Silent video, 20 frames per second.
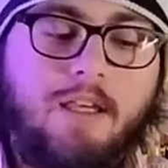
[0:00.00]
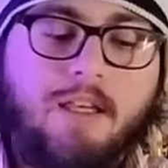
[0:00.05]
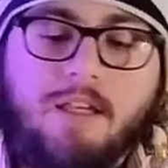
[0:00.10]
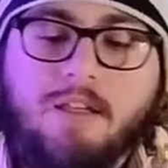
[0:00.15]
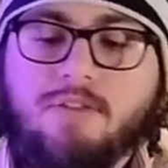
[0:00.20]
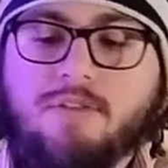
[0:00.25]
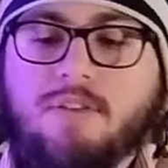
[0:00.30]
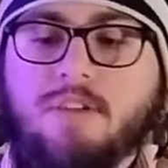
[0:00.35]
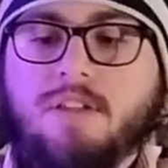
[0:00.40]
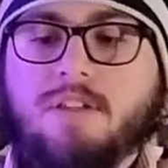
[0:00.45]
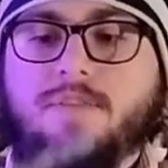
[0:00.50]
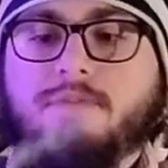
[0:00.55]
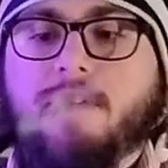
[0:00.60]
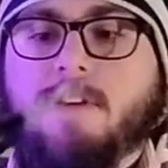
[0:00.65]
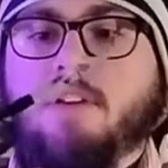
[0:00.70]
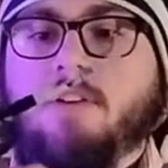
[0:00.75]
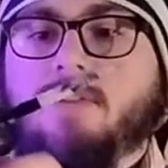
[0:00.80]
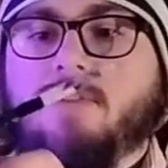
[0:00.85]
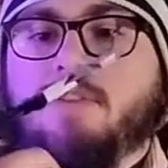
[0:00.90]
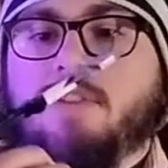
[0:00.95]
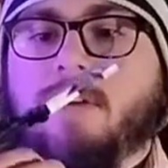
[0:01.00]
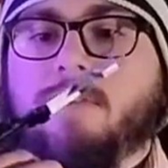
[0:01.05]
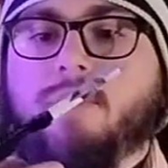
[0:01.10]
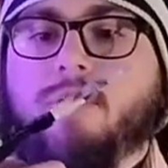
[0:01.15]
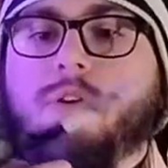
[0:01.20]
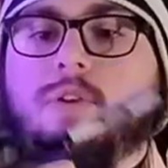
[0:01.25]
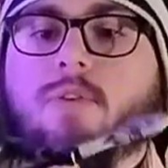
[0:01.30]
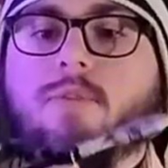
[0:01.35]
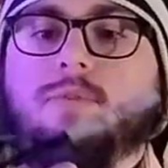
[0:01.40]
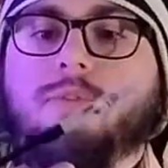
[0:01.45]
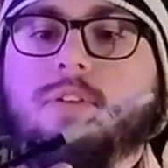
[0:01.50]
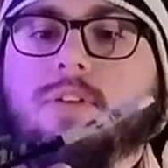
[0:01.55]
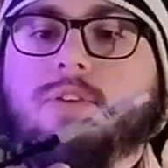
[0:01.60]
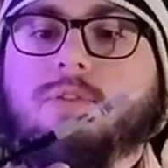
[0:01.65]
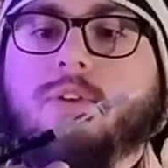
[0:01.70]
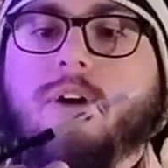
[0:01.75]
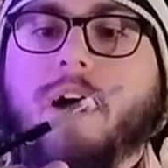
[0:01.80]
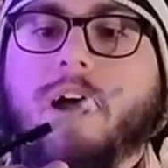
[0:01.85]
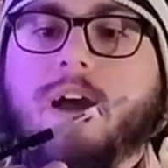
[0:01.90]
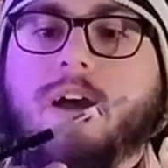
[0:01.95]
Each of these figures have their own
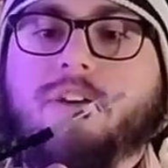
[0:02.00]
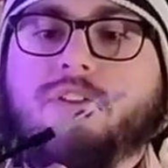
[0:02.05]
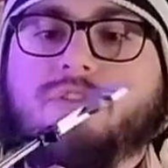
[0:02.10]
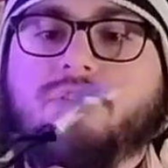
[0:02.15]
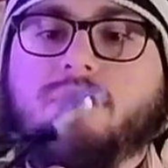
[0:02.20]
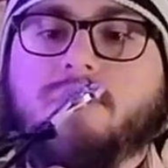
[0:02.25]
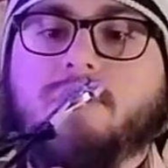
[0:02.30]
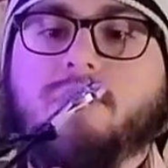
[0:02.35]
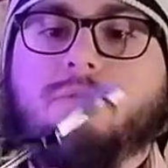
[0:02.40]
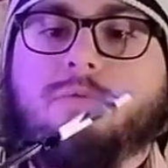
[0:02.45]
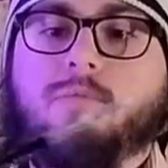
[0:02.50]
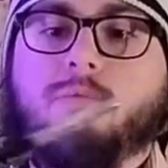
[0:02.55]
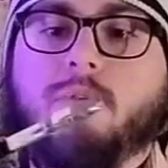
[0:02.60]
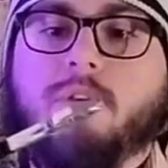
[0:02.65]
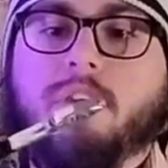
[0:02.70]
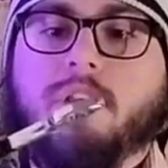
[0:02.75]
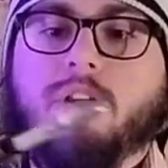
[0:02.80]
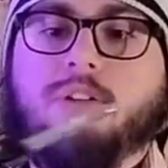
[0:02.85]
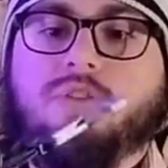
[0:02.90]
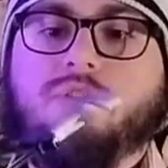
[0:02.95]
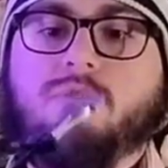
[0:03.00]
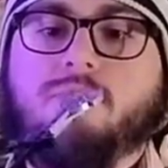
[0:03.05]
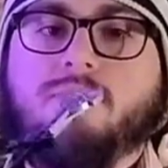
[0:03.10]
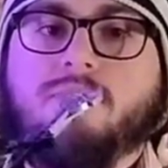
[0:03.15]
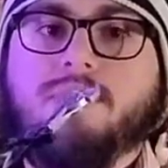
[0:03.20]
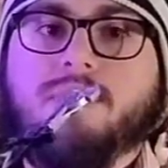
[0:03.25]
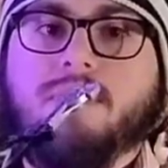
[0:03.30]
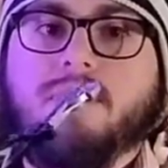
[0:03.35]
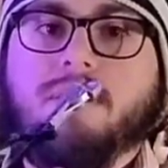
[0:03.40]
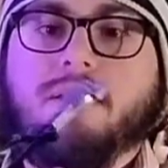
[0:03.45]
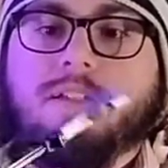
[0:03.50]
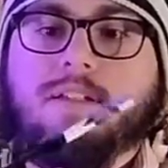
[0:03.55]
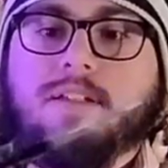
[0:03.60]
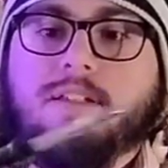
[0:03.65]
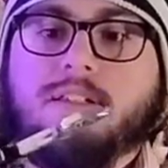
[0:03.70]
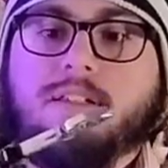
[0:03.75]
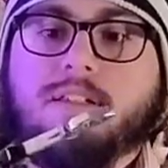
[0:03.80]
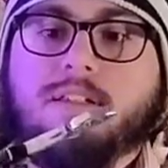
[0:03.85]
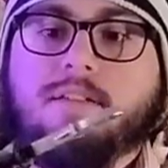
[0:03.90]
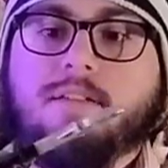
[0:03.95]
little action where they do
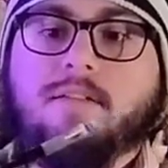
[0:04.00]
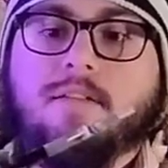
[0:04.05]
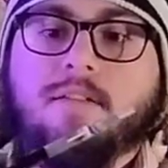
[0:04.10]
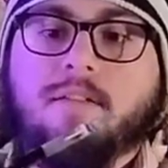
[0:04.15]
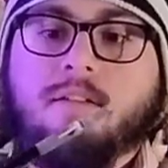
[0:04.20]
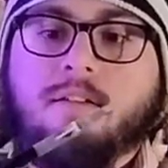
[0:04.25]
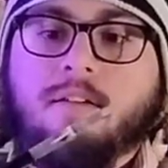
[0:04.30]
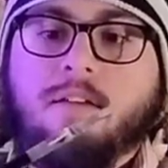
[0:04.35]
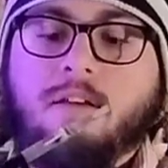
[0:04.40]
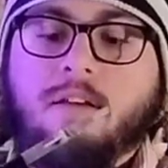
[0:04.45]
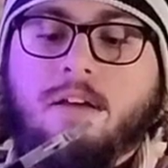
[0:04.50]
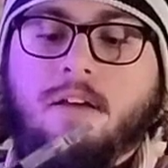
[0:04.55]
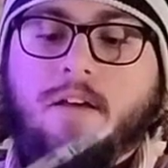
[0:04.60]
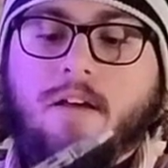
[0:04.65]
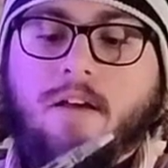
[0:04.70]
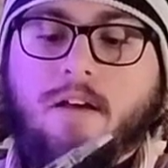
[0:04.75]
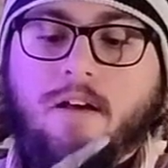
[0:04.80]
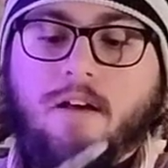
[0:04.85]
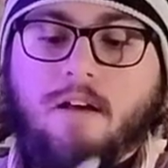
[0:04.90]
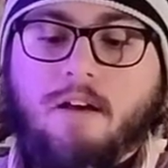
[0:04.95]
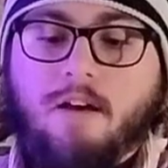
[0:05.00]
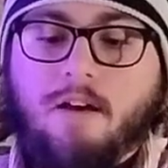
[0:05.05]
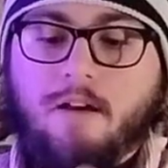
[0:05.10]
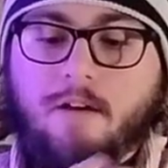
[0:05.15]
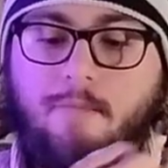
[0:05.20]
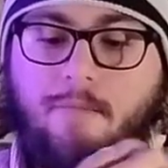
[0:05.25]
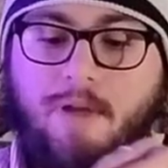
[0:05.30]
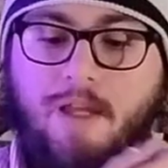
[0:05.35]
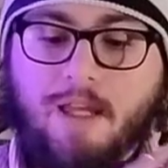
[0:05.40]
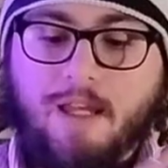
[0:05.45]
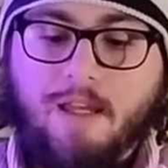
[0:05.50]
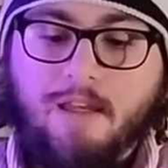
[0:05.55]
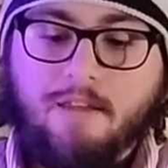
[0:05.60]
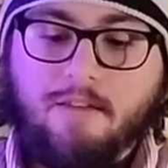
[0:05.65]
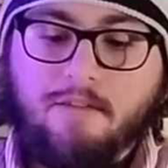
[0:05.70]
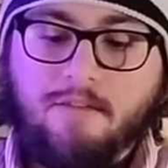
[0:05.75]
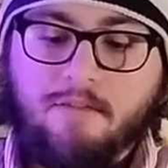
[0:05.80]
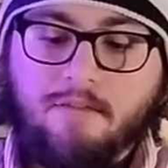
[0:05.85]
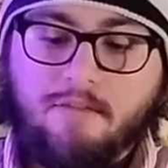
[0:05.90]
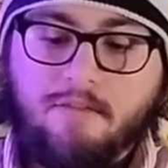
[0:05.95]
things. Um,
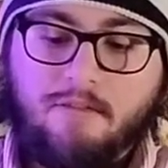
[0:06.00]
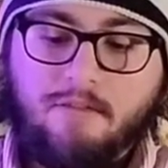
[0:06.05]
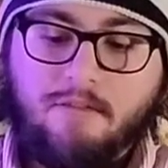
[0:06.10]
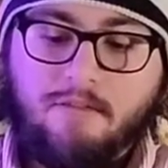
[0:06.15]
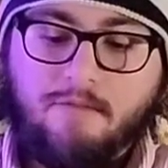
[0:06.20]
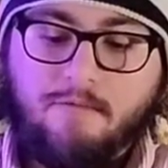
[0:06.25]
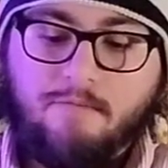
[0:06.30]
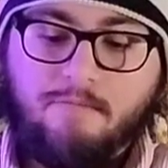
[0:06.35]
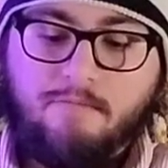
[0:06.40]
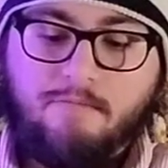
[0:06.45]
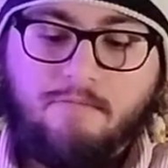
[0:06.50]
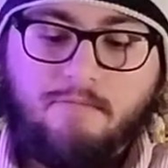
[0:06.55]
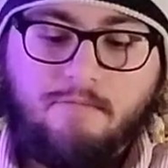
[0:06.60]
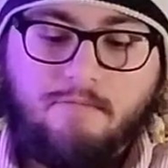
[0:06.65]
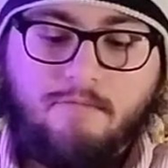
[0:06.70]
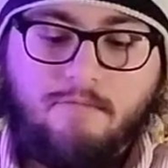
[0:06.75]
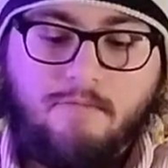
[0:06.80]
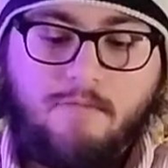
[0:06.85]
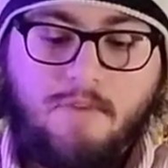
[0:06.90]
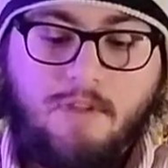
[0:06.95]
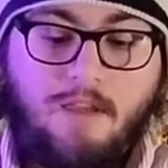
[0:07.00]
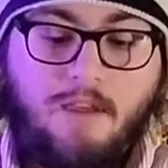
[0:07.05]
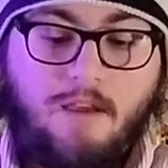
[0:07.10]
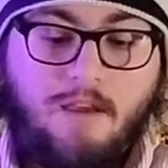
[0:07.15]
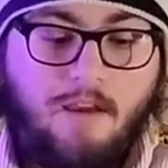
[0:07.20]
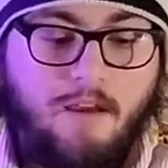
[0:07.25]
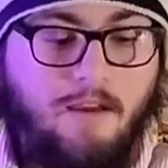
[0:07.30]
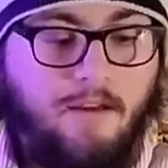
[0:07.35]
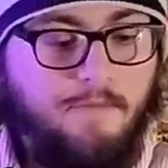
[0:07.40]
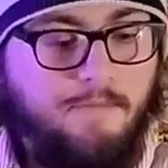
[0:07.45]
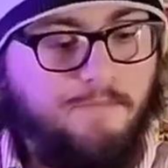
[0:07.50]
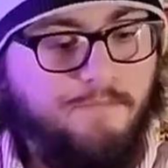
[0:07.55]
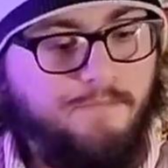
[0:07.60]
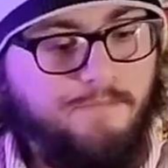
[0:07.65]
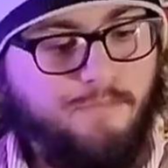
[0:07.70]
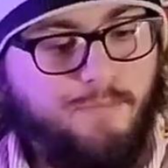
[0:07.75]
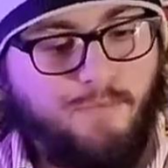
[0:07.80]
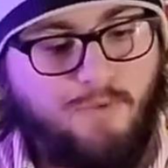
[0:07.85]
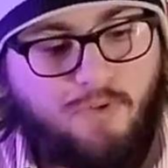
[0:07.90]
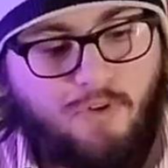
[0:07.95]
and yeah.
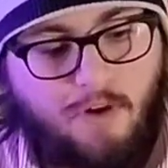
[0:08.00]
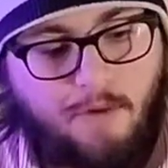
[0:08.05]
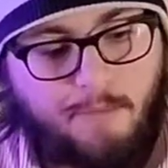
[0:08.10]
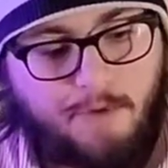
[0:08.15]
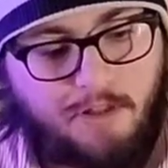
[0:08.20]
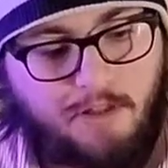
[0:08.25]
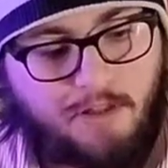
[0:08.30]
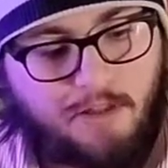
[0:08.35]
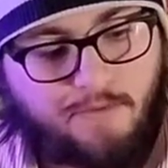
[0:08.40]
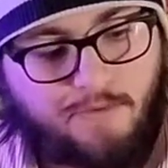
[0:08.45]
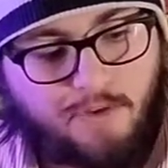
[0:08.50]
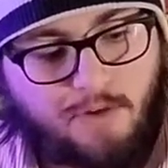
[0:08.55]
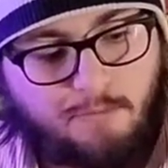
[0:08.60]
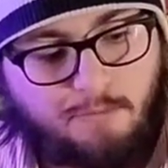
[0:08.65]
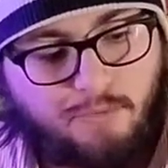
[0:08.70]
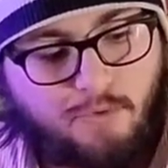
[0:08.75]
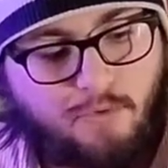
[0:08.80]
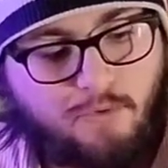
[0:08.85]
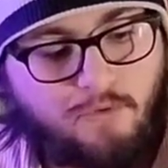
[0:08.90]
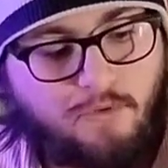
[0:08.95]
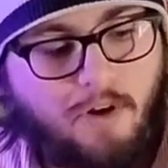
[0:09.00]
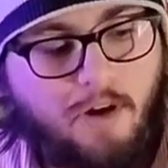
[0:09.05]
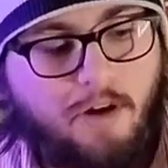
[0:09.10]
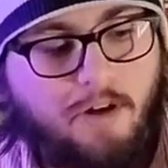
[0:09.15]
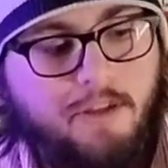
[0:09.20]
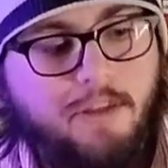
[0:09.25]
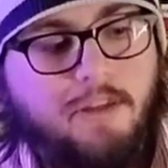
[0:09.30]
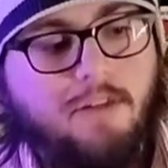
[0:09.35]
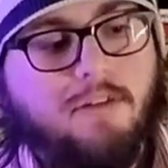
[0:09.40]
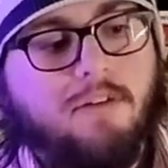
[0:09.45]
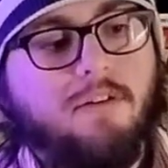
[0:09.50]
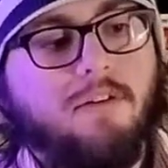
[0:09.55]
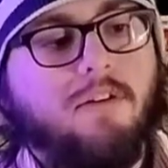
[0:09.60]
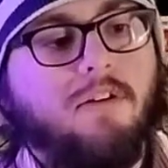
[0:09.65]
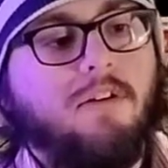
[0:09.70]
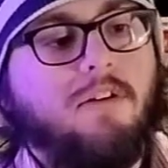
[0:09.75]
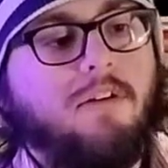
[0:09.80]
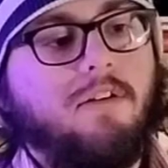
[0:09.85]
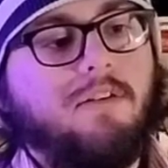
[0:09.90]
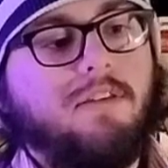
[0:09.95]
So, I mean, even the Bohrok
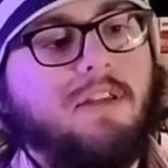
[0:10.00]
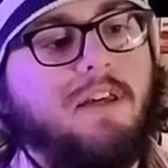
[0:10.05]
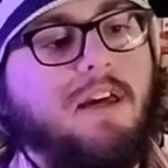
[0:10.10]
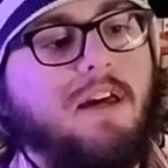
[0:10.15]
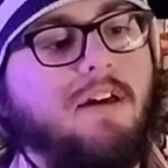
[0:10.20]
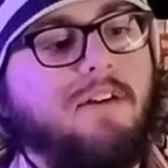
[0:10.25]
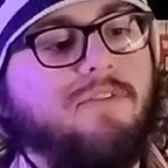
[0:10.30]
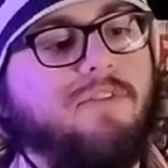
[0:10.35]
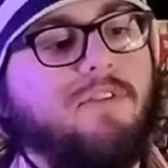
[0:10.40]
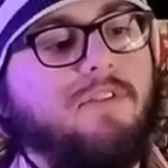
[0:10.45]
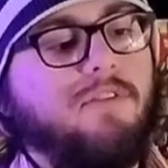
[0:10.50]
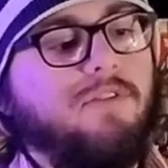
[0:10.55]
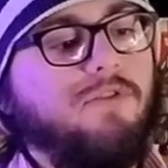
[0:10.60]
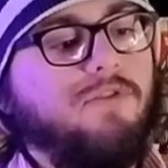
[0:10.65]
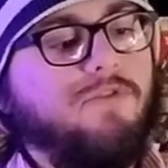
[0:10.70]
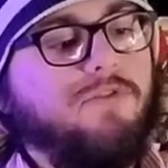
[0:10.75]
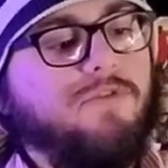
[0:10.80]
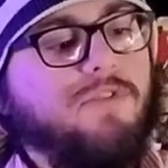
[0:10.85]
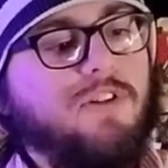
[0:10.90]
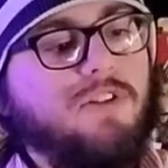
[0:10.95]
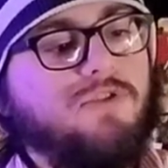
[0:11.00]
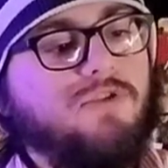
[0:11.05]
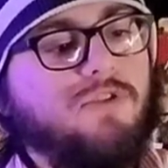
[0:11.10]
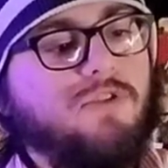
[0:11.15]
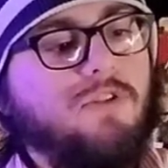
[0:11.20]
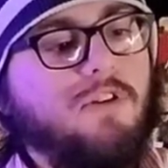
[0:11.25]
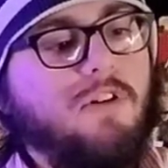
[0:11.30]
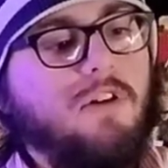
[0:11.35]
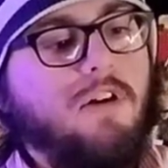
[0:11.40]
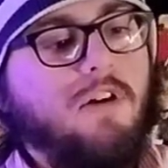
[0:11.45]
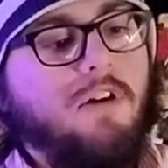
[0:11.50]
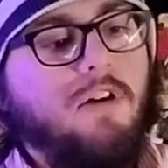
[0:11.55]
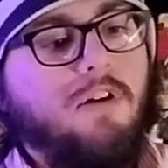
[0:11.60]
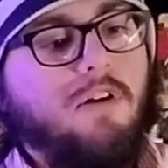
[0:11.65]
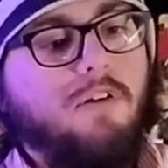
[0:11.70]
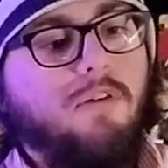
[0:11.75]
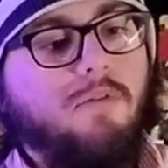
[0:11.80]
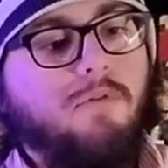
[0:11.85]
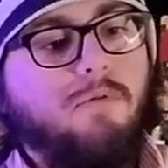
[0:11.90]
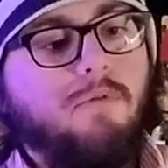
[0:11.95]
here, they have a little feature
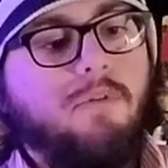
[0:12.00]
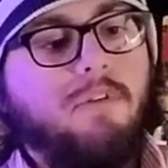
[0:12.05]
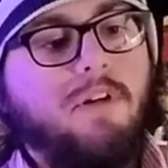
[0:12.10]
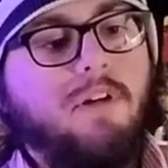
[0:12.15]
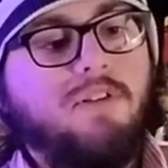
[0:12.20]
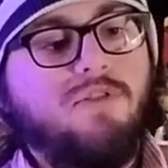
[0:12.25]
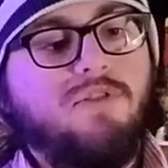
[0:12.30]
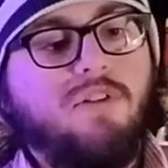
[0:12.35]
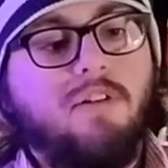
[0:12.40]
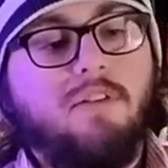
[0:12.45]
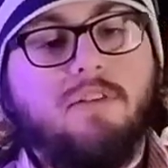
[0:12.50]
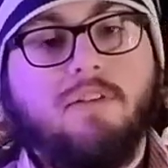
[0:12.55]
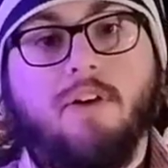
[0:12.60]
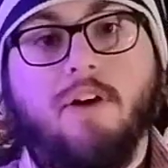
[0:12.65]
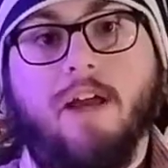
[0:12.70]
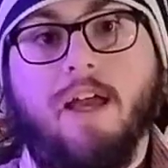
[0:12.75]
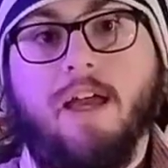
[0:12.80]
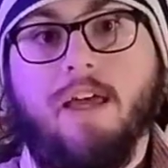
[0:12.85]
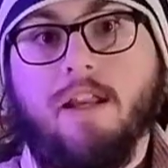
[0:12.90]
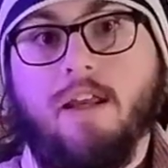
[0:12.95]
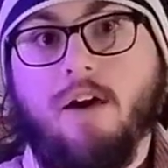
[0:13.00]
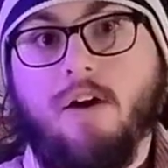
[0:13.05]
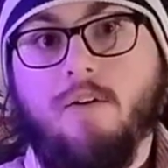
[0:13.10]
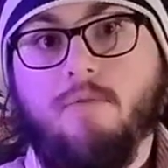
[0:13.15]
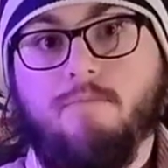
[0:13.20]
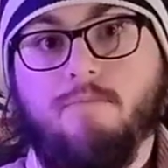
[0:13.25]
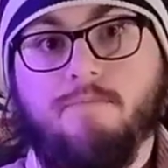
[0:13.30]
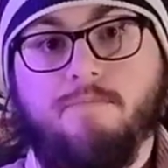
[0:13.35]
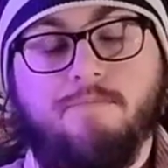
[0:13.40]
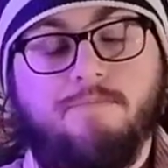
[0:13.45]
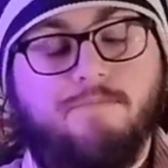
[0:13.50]
where they jut their head out.